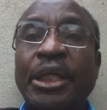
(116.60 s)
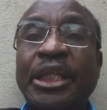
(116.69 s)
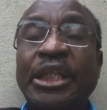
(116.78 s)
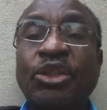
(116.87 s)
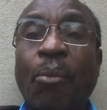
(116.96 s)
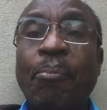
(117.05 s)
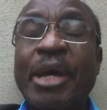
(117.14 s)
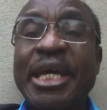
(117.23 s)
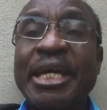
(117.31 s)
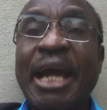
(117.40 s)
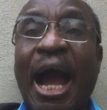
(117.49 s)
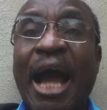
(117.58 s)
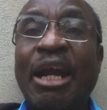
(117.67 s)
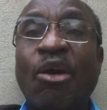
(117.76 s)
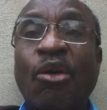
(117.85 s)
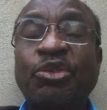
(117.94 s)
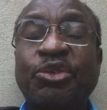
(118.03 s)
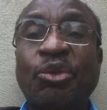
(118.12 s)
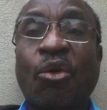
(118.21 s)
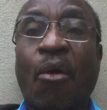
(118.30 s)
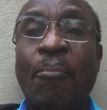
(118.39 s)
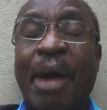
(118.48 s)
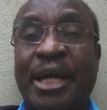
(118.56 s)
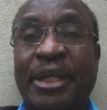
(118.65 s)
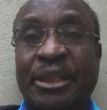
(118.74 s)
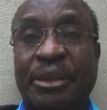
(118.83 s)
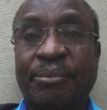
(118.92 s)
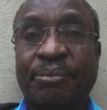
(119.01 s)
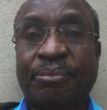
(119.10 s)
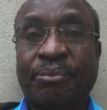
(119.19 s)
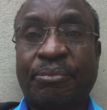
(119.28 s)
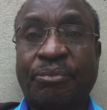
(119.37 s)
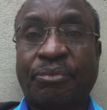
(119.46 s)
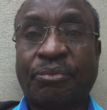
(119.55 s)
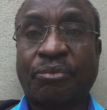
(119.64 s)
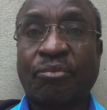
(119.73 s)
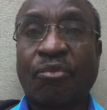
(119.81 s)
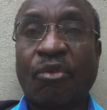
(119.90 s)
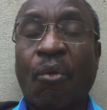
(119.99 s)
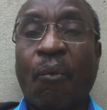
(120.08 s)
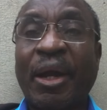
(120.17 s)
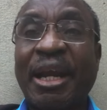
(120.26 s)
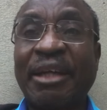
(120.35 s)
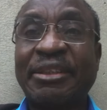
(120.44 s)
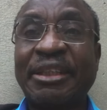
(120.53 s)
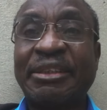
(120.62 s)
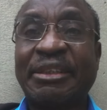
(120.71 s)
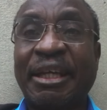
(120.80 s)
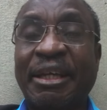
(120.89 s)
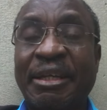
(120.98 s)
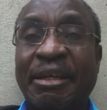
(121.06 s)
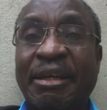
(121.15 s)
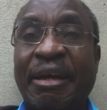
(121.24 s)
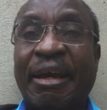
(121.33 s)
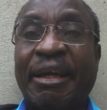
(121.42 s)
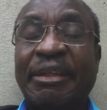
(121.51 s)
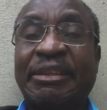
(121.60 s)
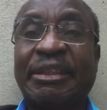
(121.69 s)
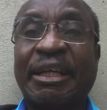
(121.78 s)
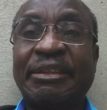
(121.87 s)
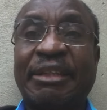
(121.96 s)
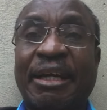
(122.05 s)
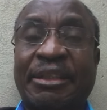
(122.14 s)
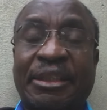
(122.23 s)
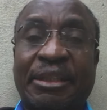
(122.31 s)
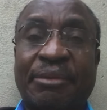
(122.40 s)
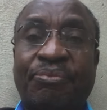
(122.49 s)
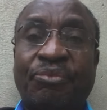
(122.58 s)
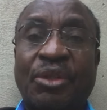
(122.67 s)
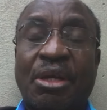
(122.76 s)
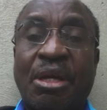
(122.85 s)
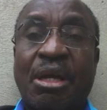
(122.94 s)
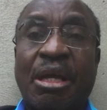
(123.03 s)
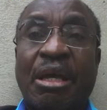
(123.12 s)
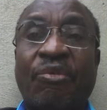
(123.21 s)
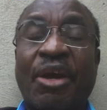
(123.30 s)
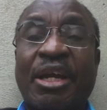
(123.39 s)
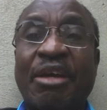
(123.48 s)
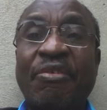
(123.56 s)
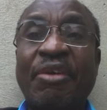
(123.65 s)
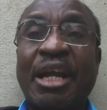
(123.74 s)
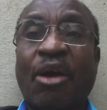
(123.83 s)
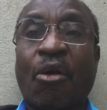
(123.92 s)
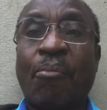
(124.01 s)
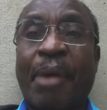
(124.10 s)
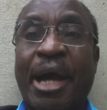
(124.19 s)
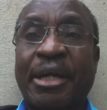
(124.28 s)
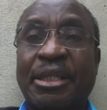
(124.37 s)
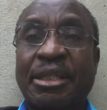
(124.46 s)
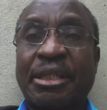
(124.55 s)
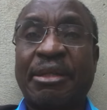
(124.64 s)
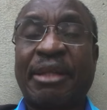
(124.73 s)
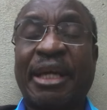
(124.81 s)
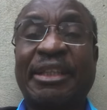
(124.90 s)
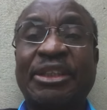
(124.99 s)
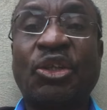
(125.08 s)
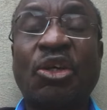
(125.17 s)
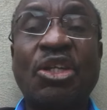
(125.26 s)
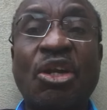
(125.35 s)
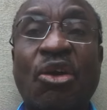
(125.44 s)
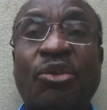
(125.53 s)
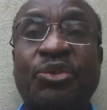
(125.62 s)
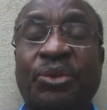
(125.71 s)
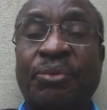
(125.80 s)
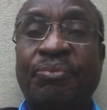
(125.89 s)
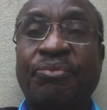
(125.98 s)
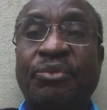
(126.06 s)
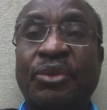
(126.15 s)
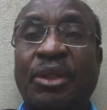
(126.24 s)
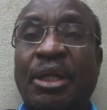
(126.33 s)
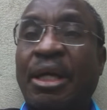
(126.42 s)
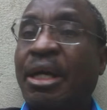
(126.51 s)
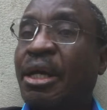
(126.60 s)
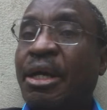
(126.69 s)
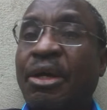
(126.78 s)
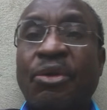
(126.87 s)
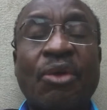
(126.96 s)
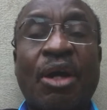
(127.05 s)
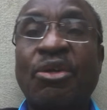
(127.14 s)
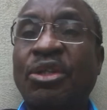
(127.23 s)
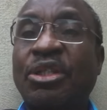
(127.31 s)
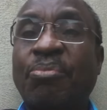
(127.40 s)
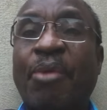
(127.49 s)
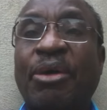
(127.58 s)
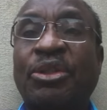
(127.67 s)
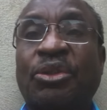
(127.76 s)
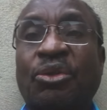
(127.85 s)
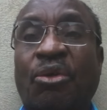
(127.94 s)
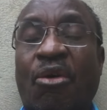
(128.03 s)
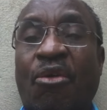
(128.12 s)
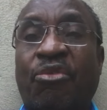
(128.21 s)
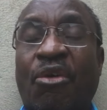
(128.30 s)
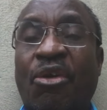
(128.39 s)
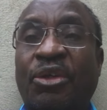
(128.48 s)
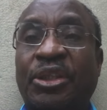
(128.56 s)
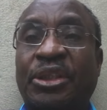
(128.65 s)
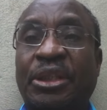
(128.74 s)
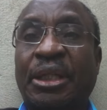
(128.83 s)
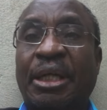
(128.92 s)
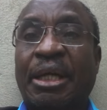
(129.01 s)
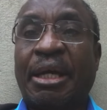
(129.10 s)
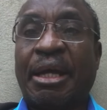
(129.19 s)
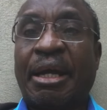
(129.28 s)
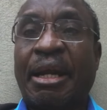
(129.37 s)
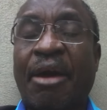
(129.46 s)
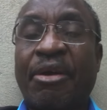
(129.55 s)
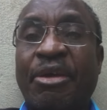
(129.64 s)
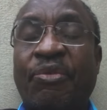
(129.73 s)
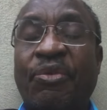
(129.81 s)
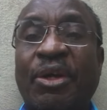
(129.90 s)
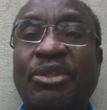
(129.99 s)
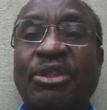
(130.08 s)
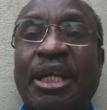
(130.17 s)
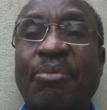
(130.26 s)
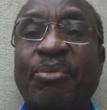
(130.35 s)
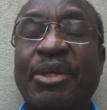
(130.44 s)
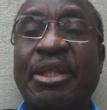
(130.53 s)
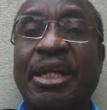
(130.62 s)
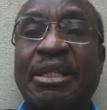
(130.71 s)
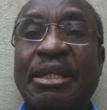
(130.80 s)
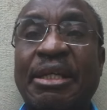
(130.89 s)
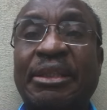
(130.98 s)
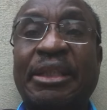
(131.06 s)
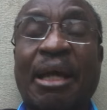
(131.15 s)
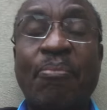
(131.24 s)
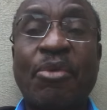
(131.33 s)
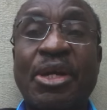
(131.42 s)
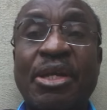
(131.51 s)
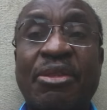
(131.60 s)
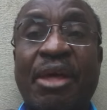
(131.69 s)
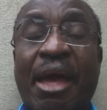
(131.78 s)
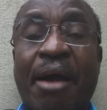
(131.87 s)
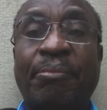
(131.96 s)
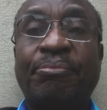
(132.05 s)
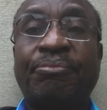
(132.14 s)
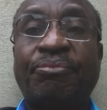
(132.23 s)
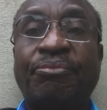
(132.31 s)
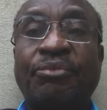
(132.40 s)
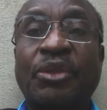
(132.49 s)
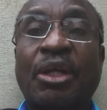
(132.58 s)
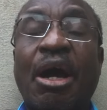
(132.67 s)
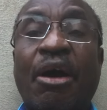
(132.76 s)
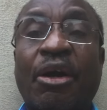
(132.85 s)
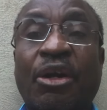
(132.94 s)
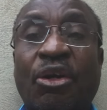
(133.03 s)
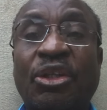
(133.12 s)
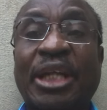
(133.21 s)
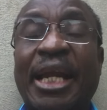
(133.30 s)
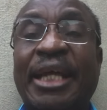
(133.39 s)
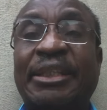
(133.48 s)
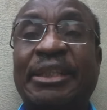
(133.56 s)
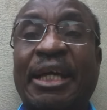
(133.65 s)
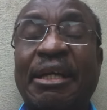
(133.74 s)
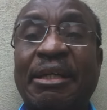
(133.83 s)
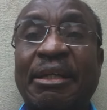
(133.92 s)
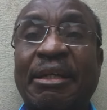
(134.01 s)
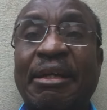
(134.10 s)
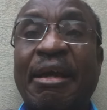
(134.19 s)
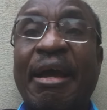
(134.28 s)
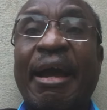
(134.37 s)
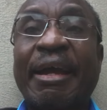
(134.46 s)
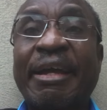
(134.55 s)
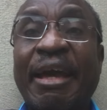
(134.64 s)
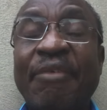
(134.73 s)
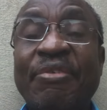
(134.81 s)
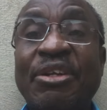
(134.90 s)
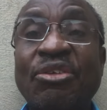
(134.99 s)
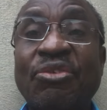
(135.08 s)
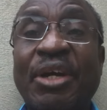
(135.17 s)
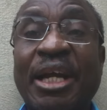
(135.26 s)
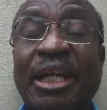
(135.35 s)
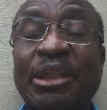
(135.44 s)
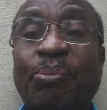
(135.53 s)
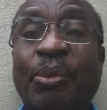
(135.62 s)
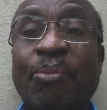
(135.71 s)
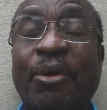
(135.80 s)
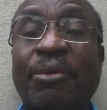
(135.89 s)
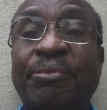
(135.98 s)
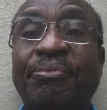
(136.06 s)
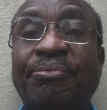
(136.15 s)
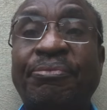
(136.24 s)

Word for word: disobeying a lawful command. What does this say? It says that if you are given a command that not lawful, you are not bound to follow it. Now, if you want to tell me that somebody there wrote a letter, gave it to various people,